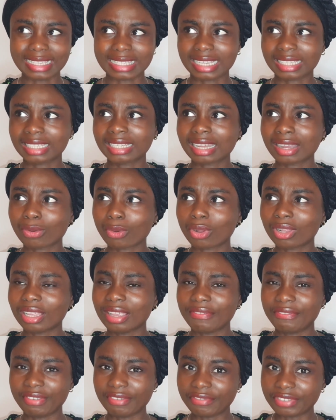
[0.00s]
I think I got a
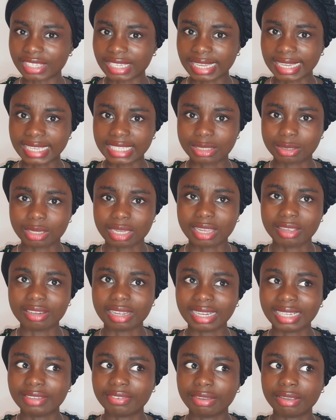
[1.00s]
58, and
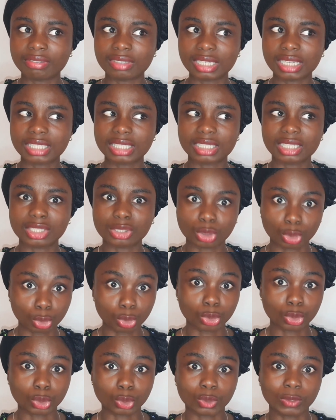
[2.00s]
a 58 is a
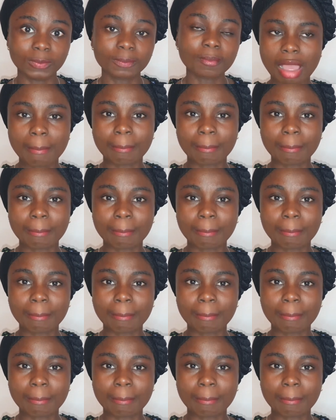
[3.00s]
2-2.